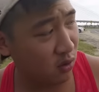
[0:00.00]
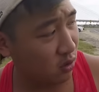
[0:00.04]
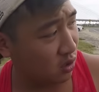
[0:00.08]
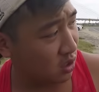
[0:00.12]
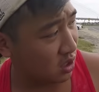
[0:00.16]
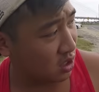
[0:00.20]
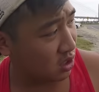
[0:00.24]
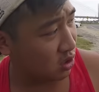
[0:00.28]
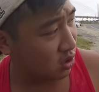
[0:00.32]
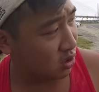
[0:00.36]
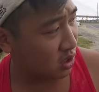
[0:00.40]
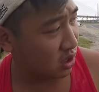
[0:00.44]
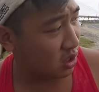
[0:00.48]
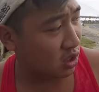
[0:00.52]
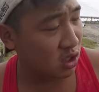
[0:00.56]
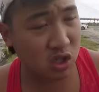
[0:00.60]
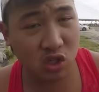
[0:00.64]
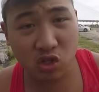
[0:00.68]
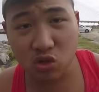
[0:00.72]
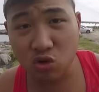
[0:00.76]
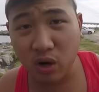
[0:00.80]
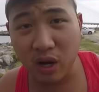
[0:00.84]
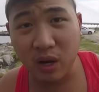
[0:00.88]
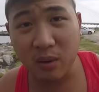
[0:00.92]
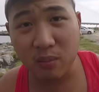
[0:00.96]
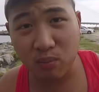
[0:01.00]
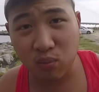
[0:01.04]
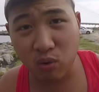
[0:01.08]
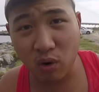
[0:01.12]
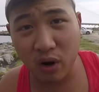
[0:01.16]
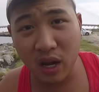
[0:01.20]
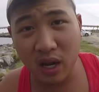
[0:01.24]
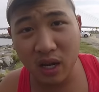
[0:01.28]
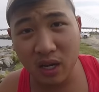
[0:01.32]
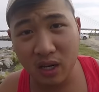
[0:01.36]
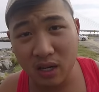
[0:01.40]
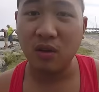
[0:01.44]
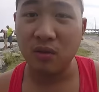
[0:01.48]
you're just using straight
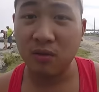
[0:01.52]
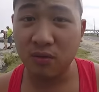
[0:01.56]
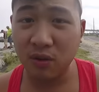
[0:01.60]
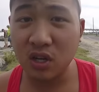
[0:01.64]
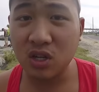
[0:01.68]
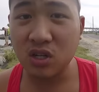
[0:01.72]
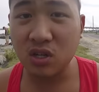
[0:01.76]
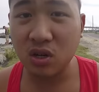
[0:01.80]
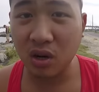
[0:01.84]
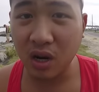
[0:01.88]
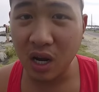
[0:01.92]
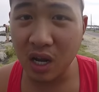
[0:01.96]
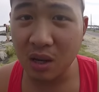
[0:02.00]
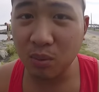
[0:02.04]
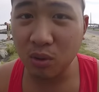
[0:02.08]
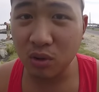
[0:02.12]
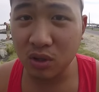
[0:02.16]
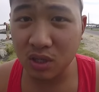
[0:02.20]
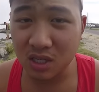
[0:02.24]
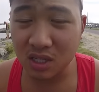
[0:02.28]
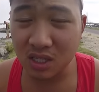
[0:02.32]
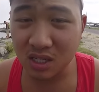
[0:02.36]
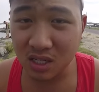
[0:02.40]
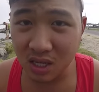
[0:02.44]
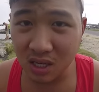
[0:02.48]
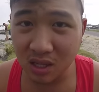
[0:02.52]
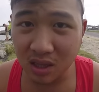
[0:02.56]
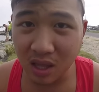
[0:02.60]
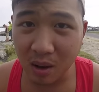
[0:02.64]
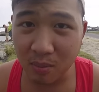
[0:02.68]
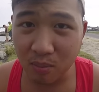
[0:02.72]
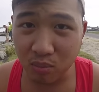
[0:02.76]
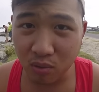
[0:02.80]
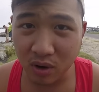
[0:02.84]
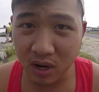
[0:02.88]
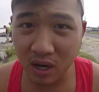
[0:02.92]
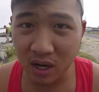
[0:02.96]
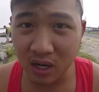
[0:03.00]
braid, fish are able to see
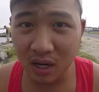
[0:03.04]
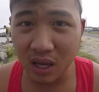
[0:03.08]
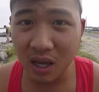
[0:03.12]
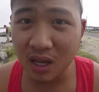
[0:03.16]
that braid,